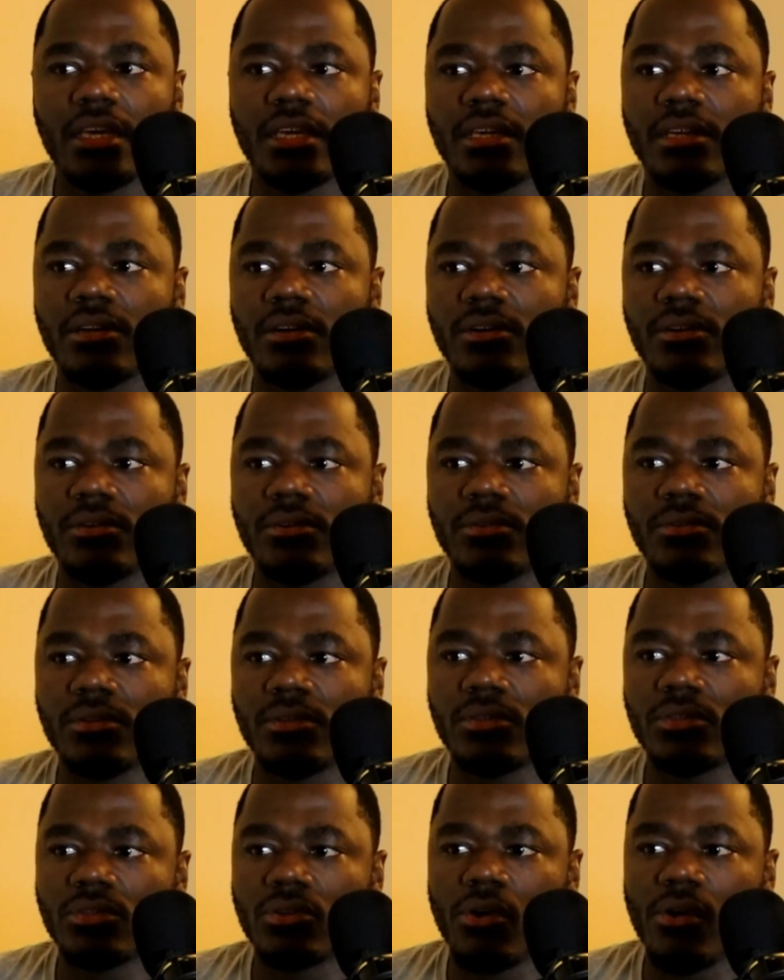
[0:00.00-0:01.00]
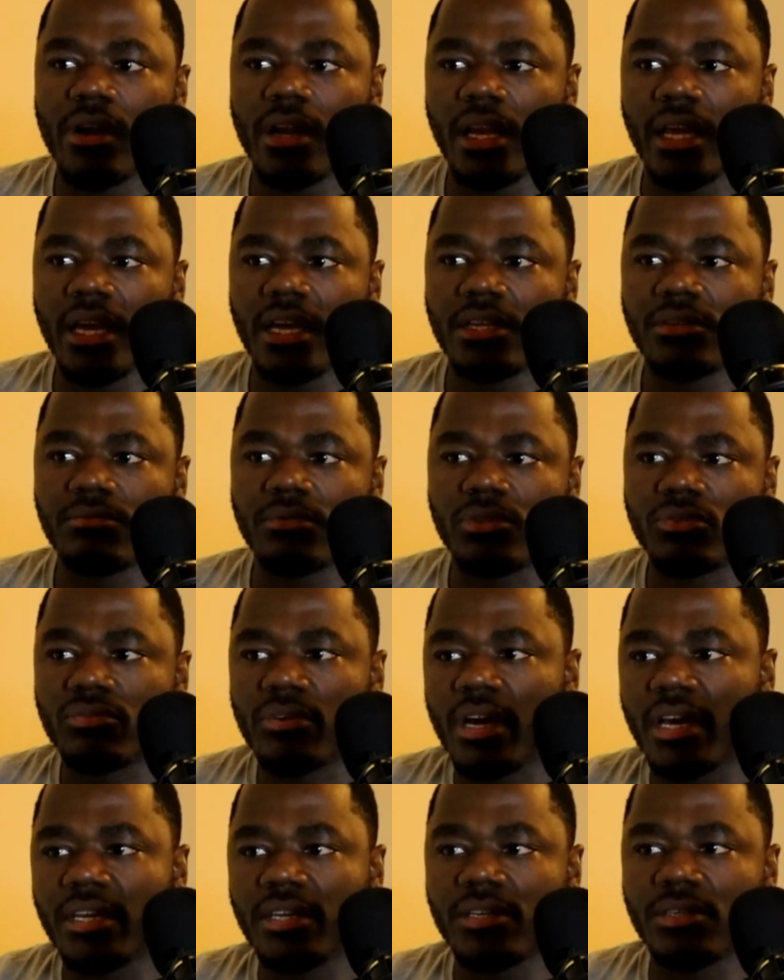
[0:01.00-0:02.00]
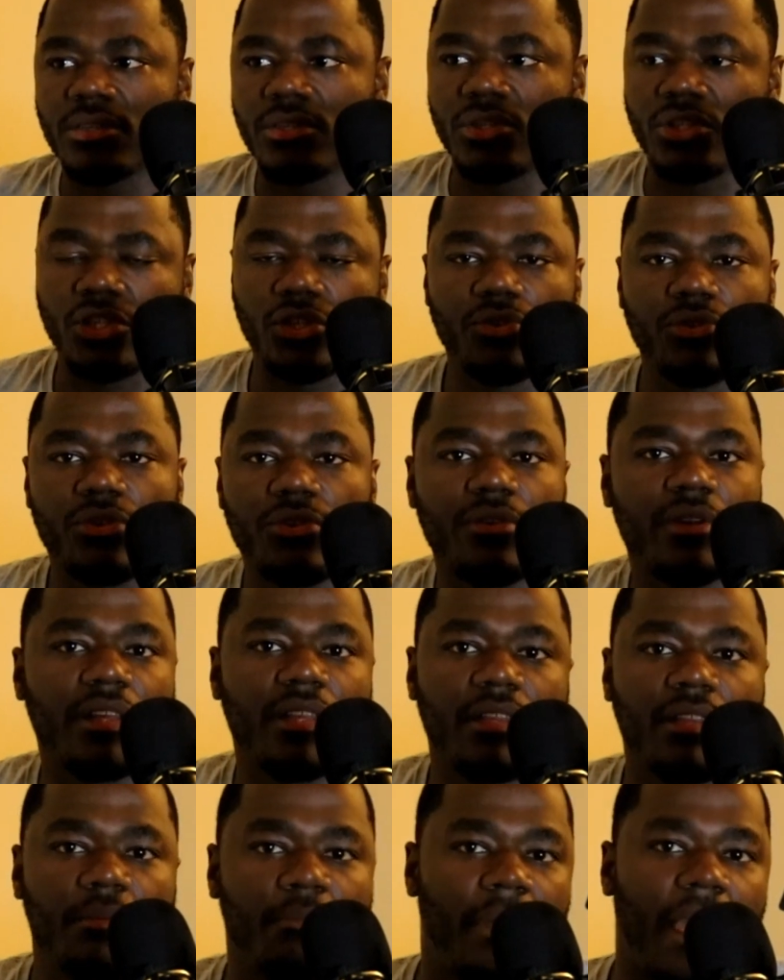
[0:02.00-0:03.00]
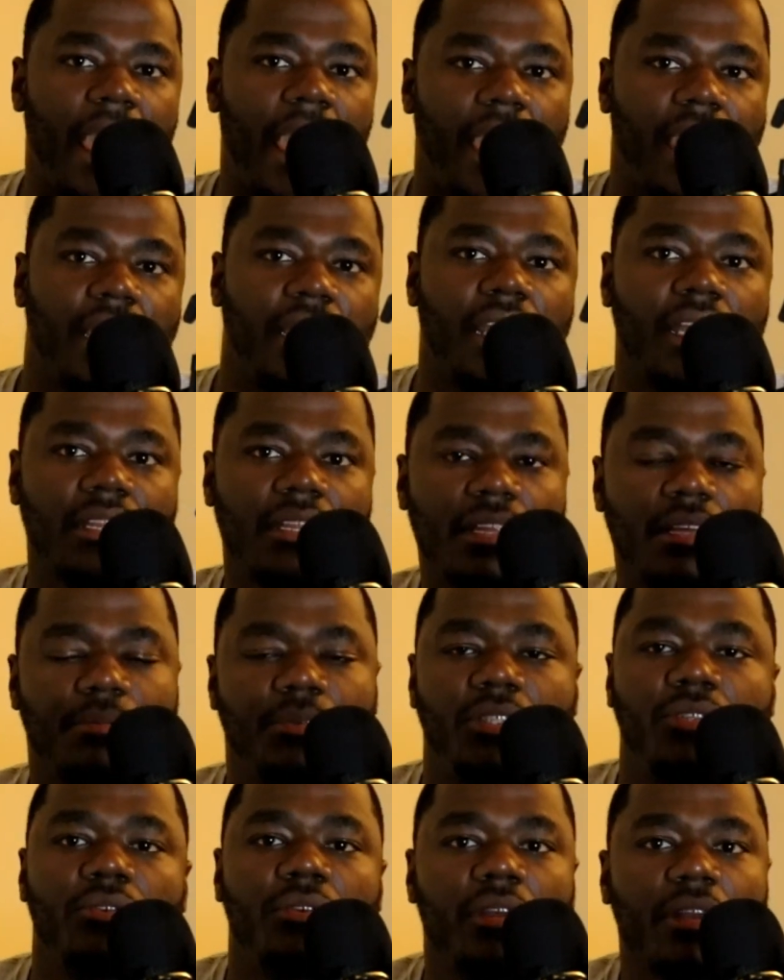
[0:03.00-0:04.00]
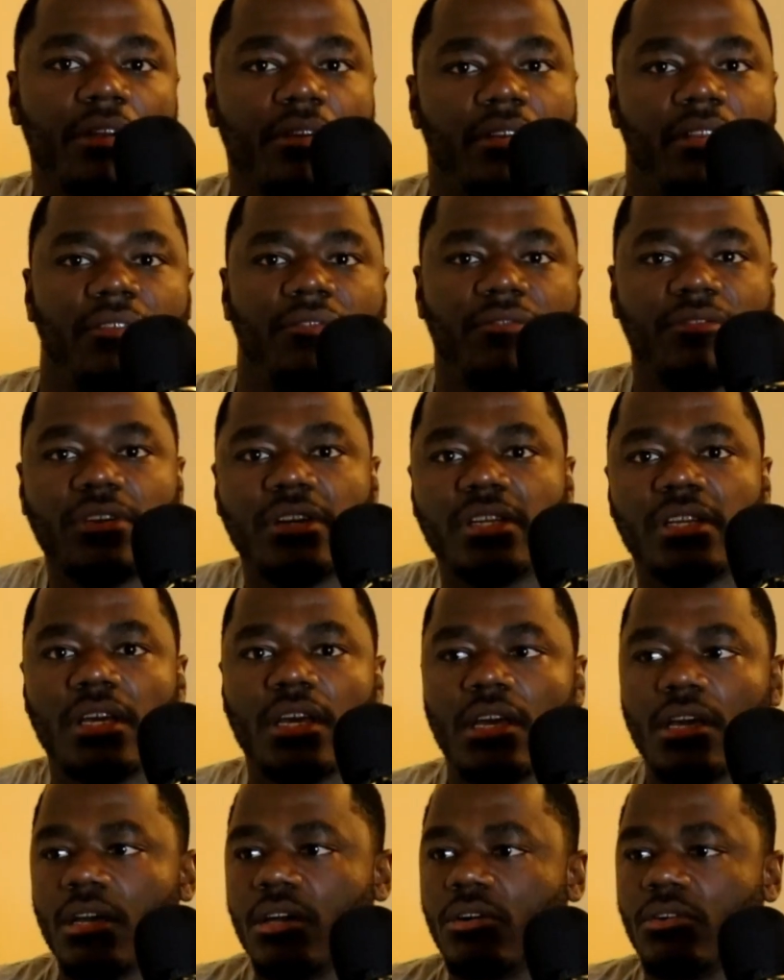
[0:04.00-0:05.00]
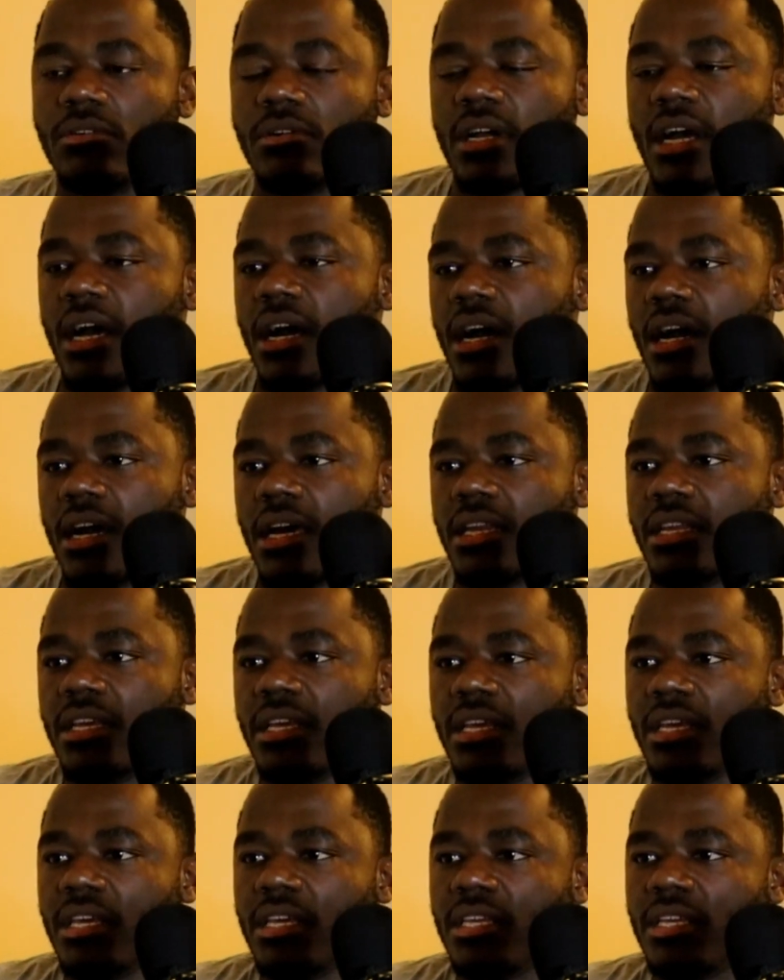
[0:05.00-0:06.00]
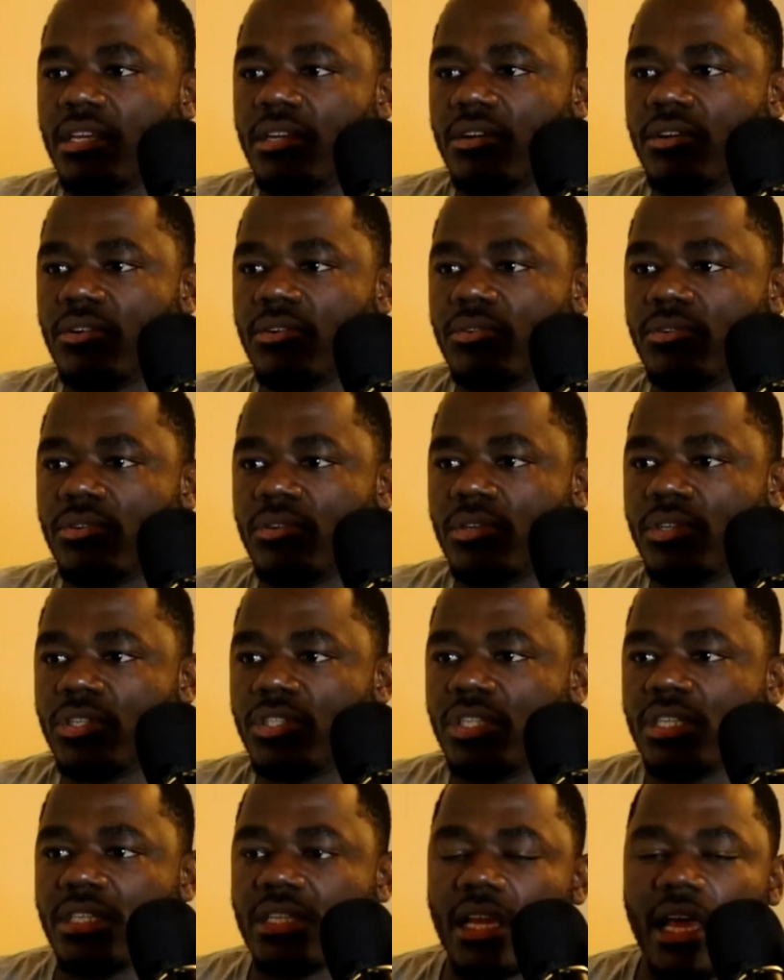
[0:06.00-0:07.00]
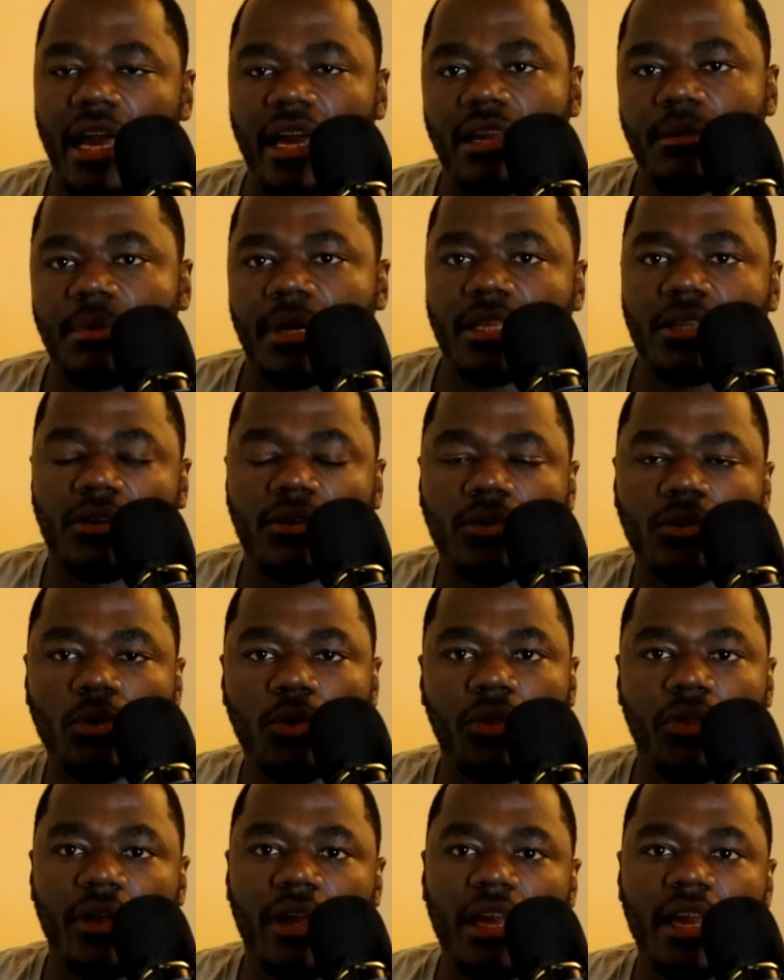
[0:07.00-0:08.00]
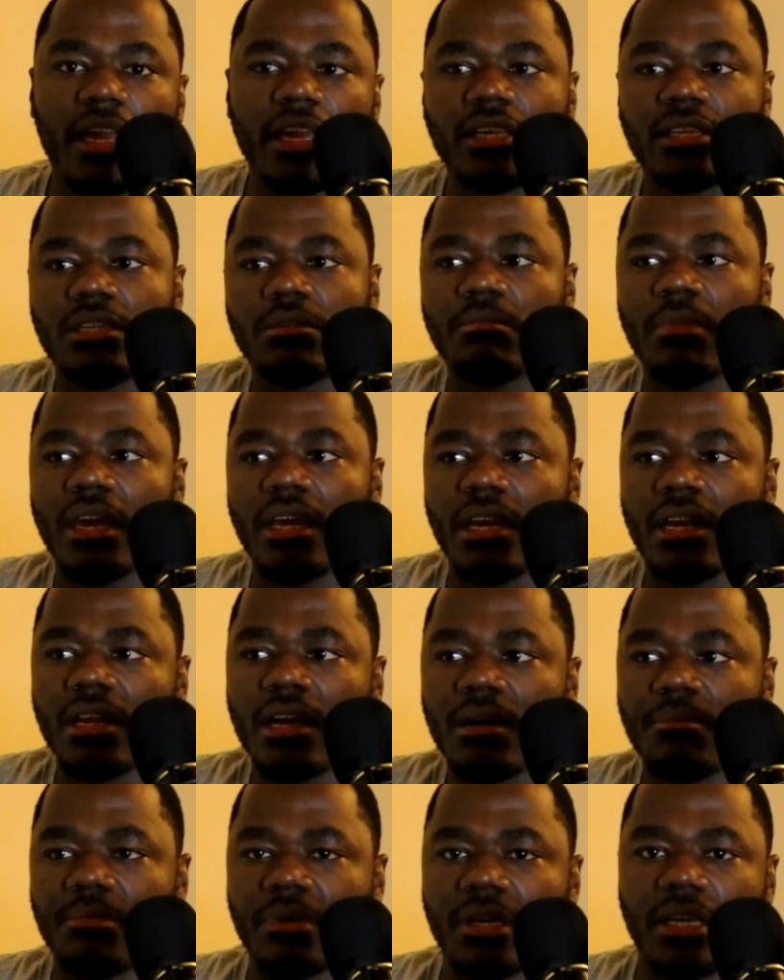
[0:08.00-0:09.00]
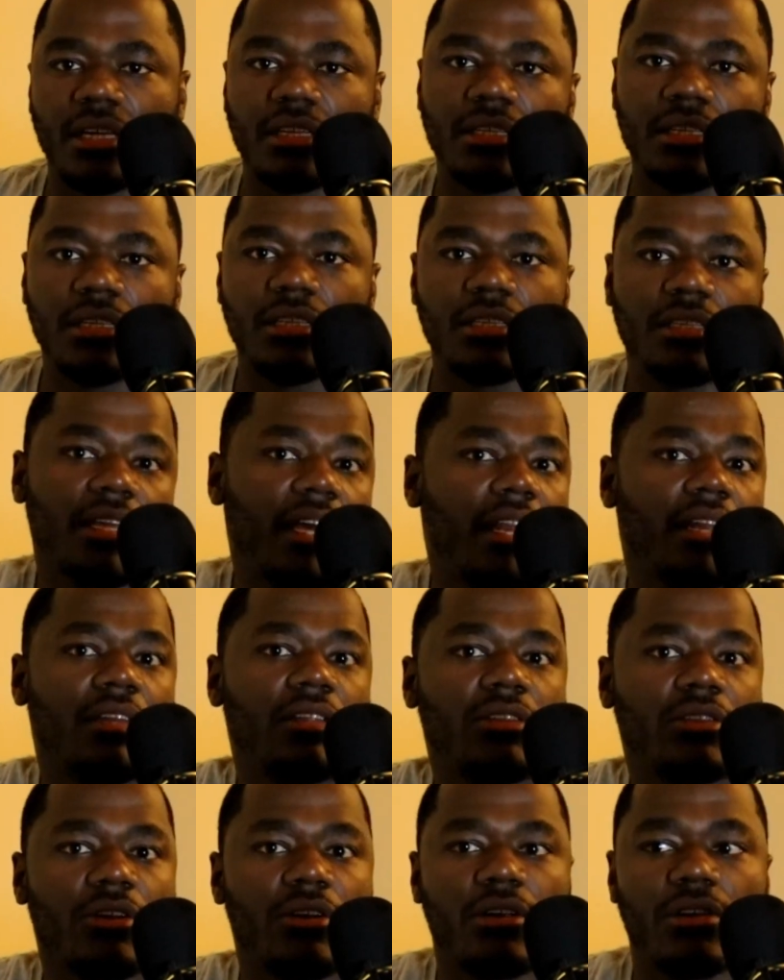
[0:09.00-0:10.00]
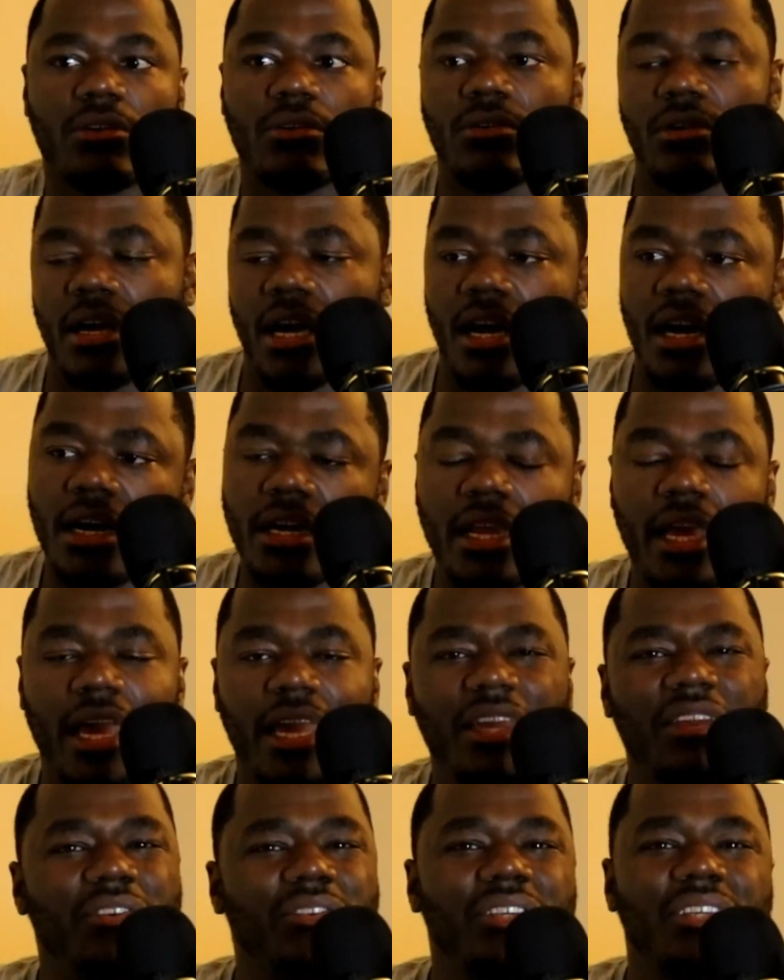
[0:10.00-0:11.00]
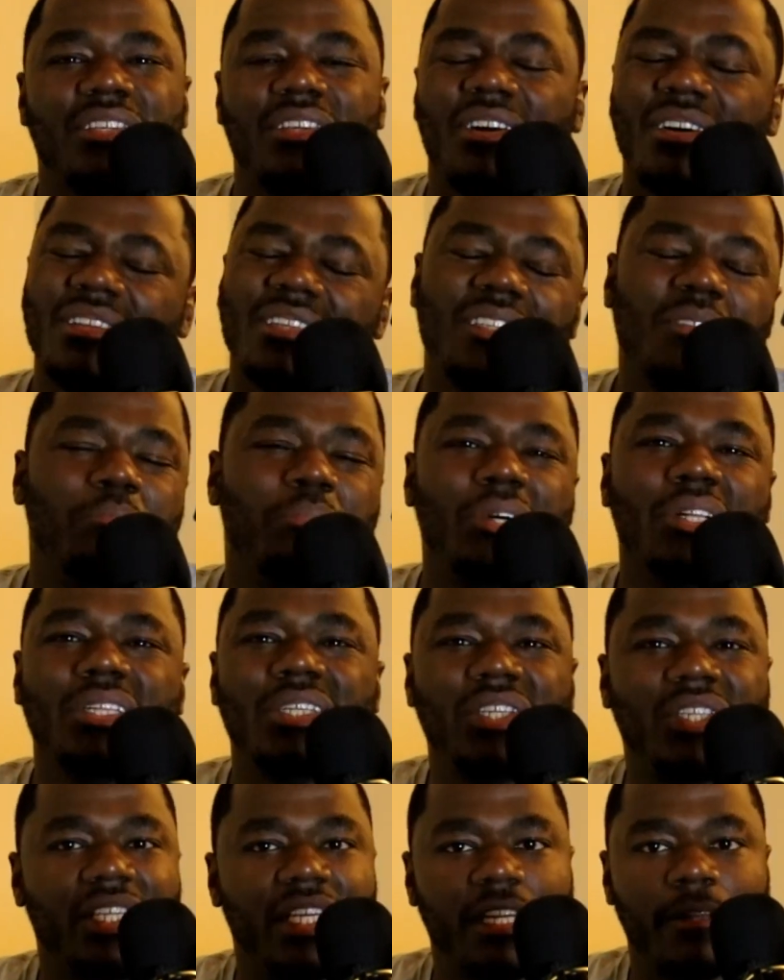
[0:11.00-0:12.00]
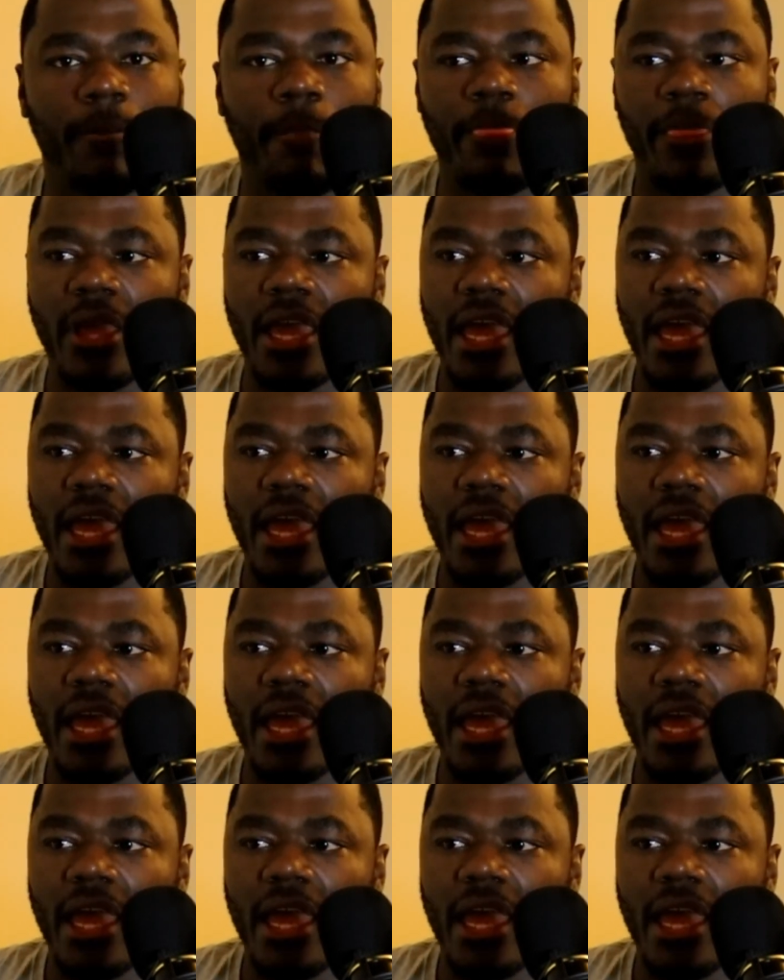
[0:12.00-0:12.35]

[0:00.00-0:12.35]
Tory Lanez was trying to shoot her in the back and ended up shooting her in the foot. Oh God, she's lying about the whole thing. She made it up because of this, that, and the third. Oh God, just all this bullshit.